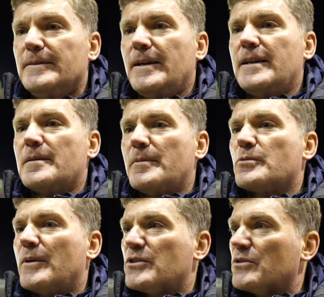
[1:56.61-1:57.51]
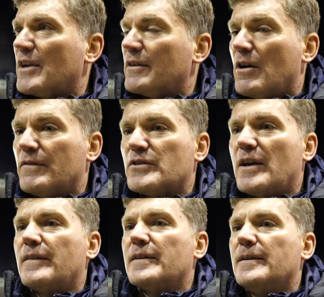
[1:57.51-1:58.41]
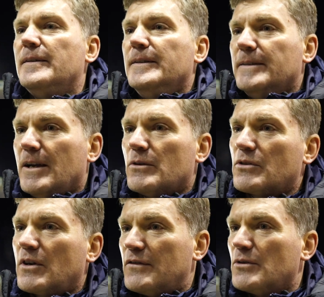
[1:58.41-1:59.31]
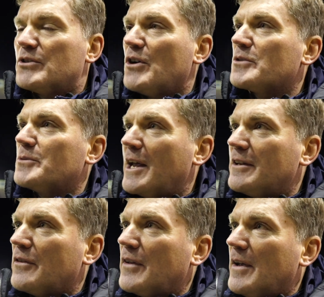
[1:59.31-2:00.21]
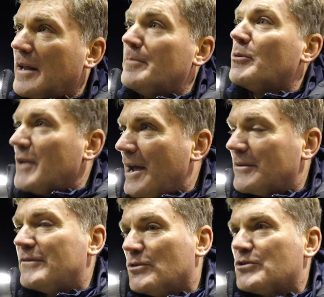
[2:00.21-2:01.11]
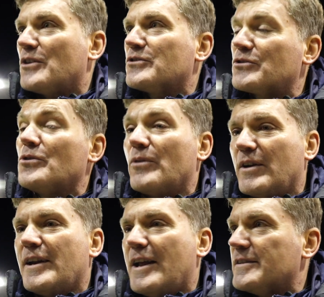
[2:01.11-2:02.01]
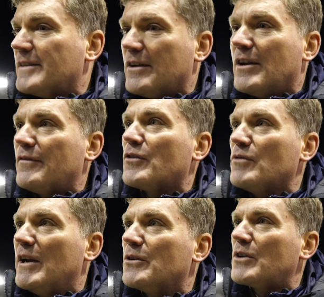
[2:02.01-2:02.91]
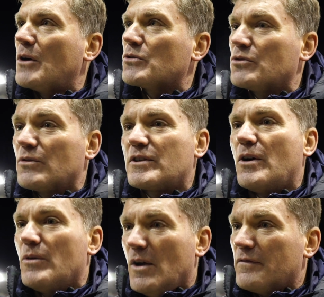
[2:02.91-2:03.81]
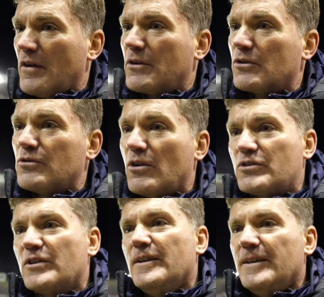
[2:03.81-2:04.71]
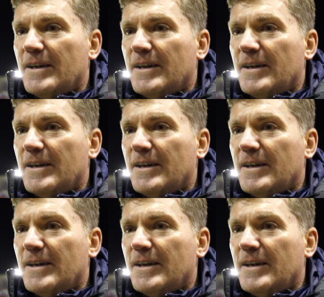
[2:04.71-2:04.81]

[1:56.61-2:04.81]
And he's in between two centre-halves there. And, you know, it gives you a chance when you head the ball down, gives you a chance to score, and then heads it down. Another really goal scorer's goal. Very good cross.